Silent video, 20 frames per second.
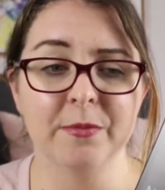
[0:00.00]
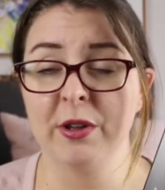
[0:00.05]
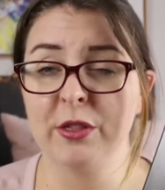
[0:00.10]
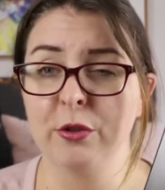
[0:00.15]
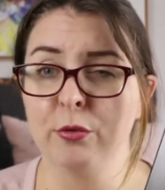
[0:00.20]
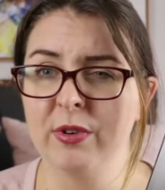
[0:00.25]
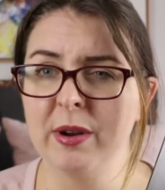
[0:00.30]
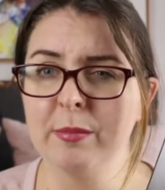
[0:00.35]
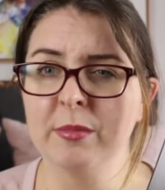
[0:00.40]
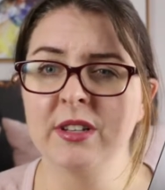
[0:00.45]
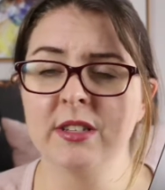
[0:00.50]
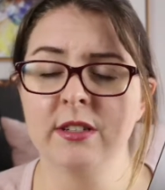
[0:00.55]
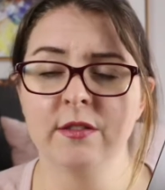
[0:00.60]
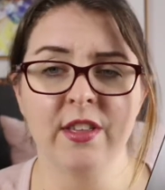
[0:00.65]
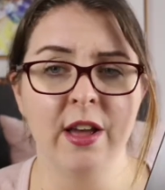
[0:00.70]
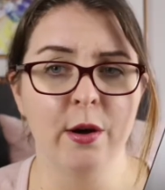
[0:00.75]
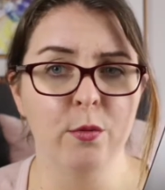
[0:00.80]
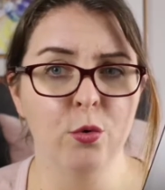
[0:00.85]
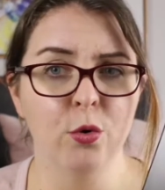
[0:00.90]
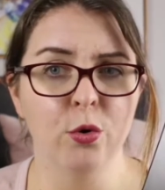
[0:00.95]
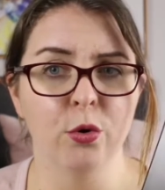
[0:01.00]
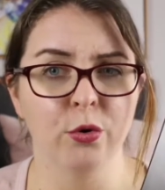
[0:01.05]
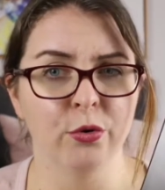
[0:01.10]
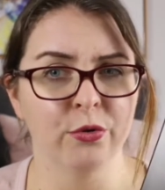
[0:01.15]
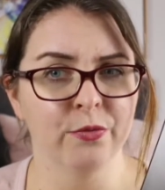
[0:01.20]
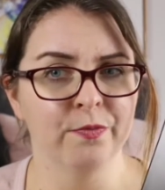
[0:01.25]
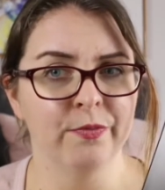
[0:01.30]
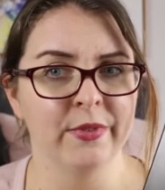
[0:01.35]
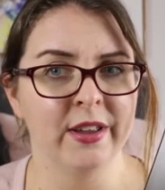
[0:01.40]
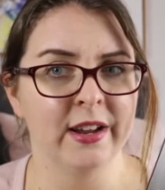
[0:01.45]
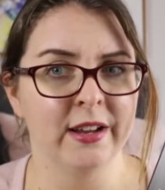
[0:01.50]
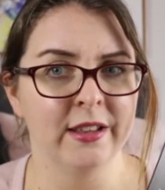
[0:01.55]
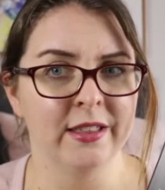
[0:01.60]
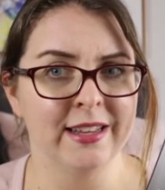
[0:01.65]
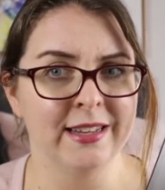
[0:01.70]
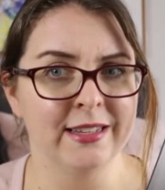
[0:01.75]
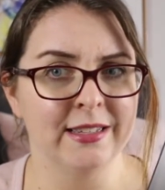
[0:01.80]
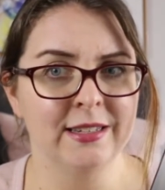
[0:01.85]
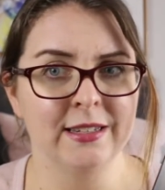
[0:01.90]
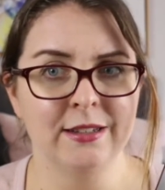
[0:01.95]
But the remnants of that war,
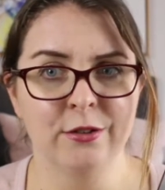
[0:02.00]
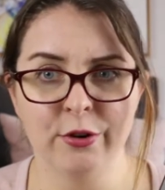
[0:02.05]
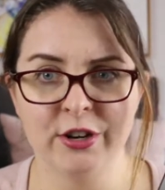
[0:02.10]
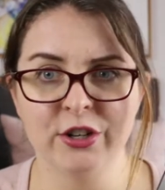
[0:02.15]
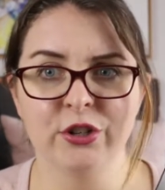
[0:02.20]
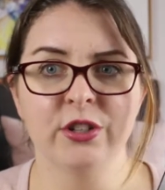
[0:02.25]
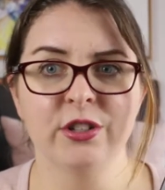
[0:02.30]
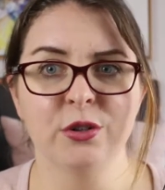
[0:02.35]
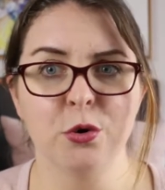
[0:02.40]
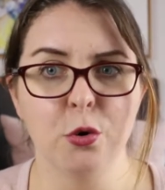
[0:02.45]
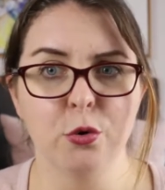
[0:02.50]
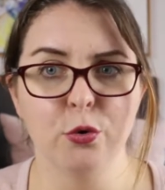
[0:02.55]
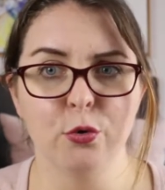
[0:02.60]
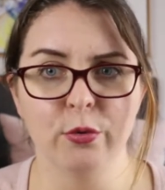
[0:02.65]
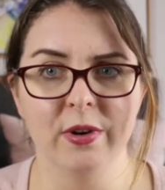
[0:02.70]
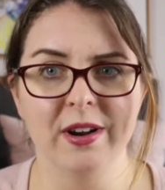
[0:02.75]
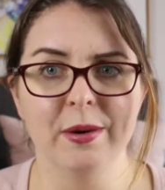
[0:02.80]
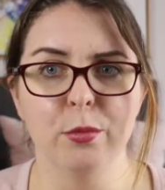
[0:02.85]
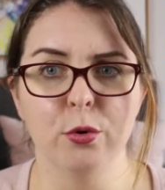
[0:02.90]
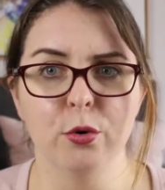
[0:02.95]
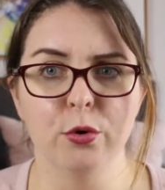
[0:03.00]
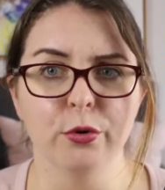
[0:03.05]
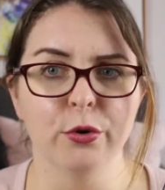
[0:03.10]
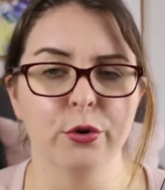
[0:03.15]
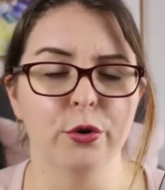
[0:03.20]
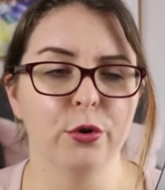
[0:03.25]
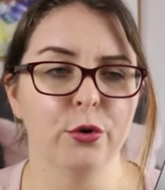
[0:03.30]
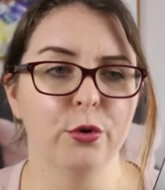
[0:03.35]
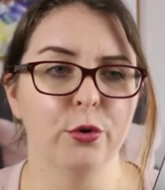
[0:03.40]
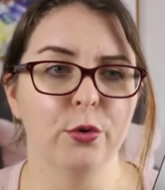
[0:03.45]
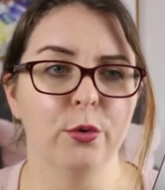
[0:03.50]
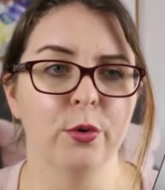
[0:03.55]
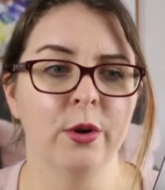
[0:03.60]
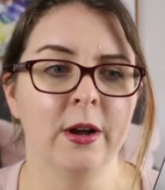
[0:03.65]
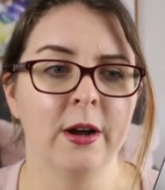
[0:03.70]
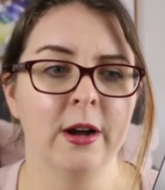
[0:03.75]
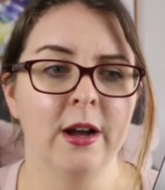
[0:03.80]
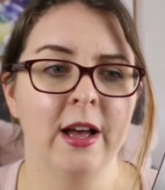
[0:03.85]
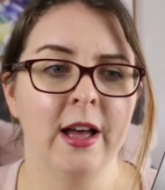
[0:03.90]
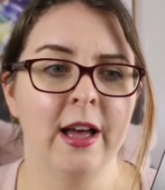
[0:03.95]
these creatures called Reborn, who
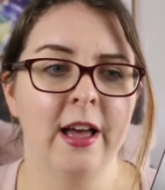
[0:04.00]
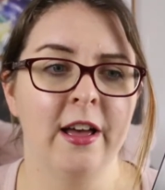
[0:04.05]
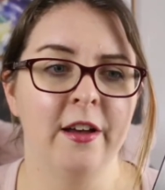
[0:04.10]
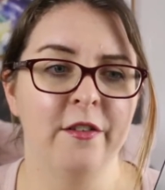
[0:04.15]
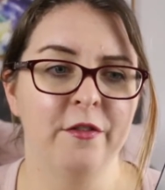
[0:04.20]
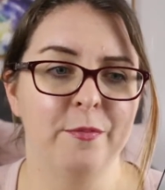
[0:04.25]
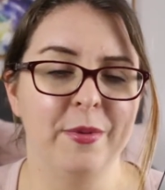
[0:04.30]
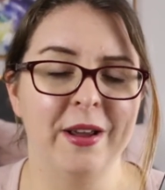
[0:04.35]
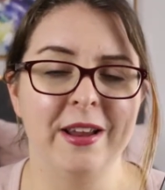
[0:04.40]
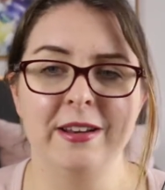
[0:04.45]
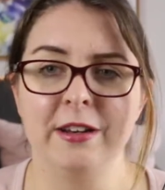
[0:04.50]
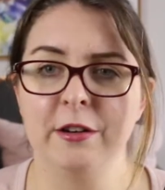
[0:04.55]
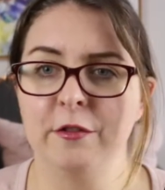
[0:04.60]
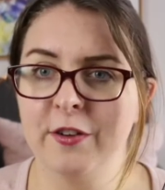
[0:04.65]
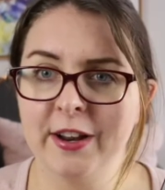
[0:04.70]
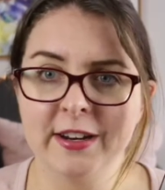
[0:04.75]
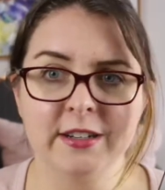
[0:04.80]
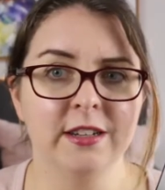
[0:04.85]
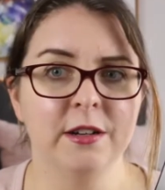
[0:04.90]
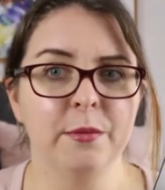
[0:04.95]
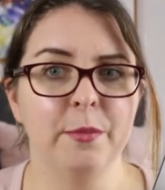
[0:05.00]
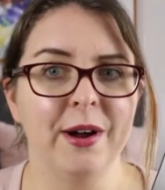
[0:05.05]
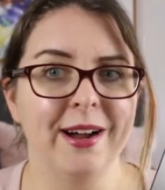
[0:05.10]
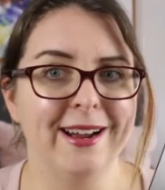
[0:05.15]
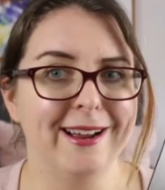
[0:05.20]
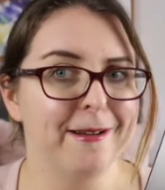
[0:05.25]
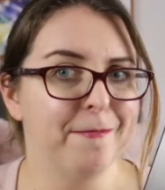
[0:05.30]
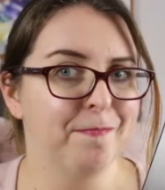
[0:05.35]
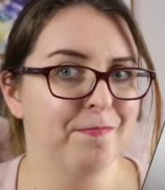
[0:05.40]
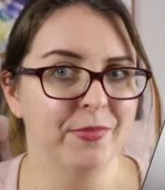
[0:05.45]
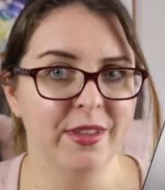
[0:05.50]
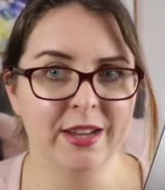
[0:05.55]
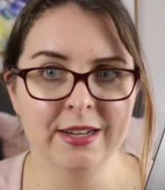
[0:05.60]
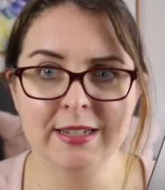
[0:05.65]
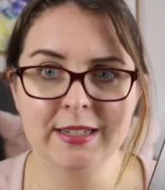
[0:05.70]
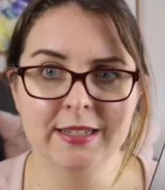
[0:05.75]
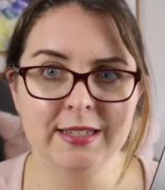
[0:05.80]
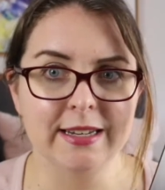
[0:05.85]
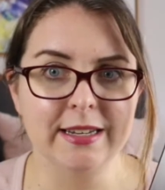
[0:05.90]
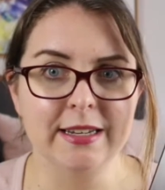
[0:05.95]
have been infected by a
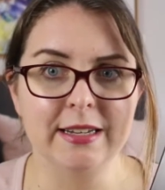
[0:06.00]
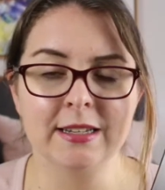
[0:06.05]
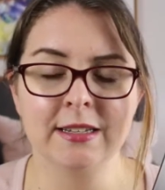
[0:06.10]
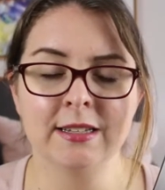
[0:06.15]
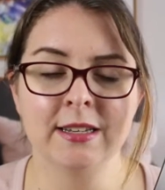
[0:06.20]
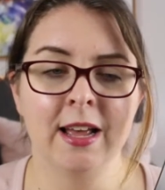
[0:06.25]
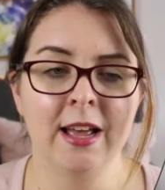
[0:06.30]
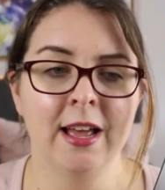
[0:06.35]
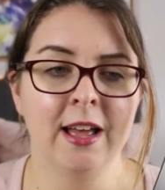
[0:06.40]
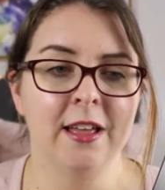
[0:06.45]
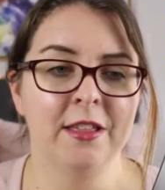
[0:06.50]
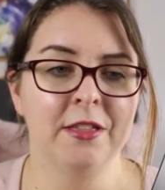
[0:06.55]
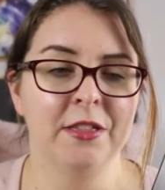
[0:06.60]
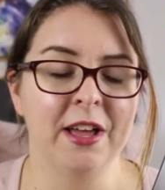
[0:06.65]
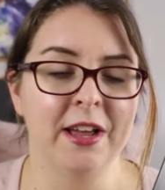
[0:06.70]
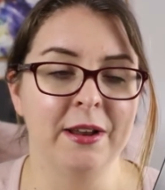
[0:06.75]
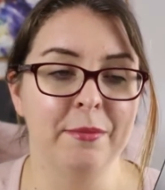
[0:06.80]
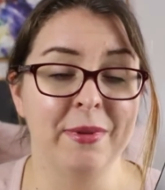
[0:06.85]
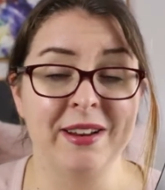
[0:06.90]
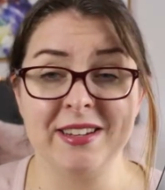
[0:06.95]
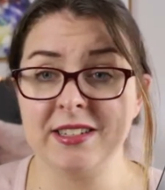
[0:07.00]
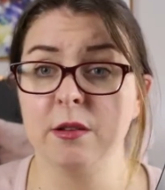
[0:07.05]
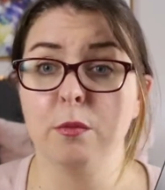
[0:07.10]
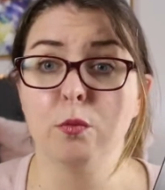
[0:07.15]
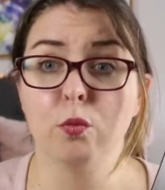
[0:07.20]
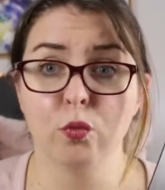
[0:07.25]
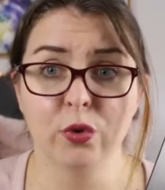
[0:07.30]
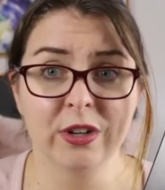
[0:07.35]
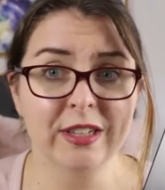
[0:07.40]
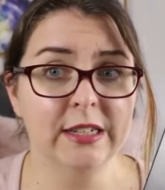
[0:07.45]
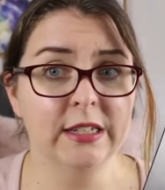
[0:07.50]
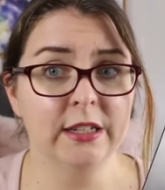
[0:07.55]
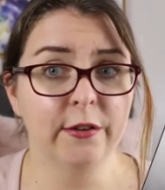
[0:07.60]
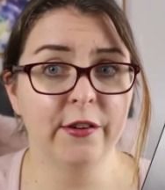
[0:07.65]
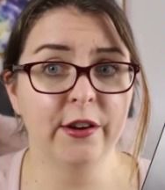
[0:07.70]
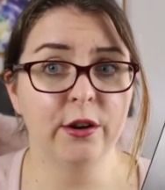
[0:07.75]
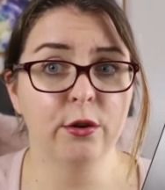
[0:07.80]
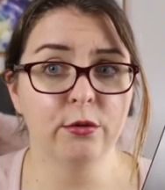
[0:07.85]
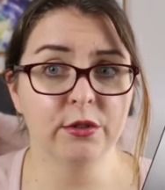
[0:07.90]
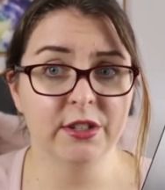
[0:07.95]
disease that makes them really
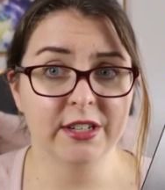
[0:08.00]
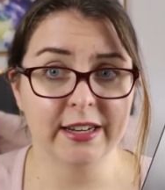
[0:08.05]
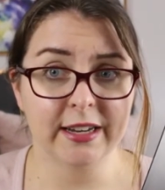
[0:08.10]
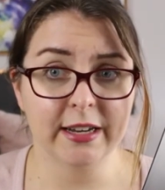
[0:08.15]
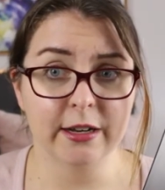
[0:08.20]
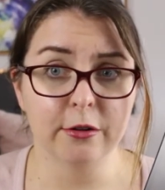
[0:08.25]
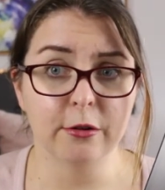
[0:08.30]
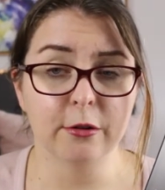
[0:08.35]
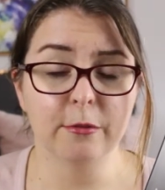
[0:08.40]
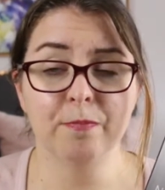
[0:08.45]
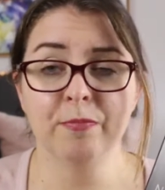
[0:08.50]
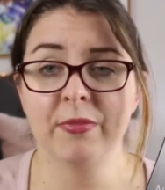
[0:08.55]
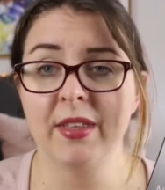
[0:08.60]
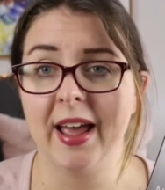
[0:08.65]
difficult to kill.